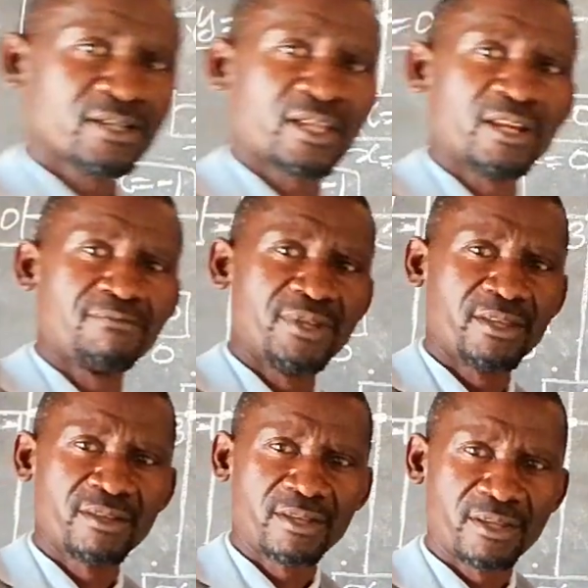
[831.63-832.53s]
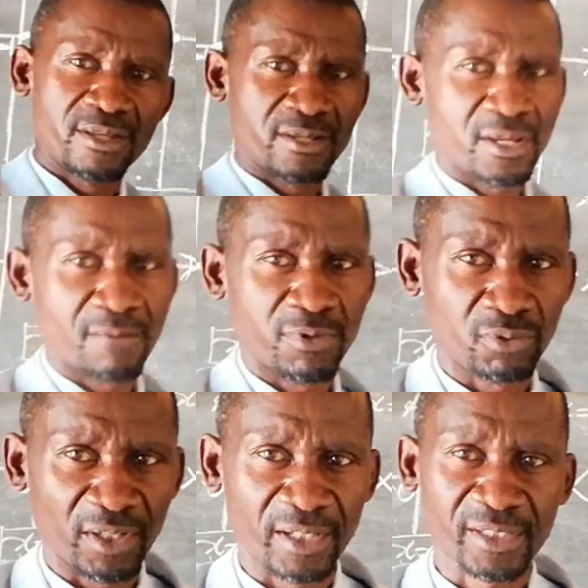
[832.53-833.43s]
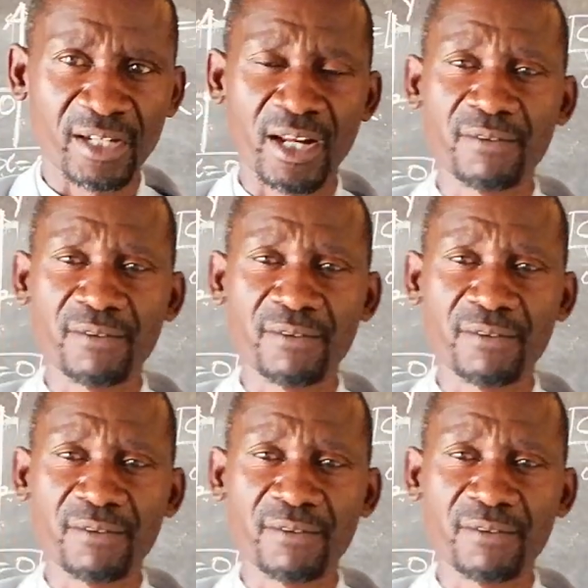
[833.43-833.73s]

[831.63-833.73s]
can be able to understand.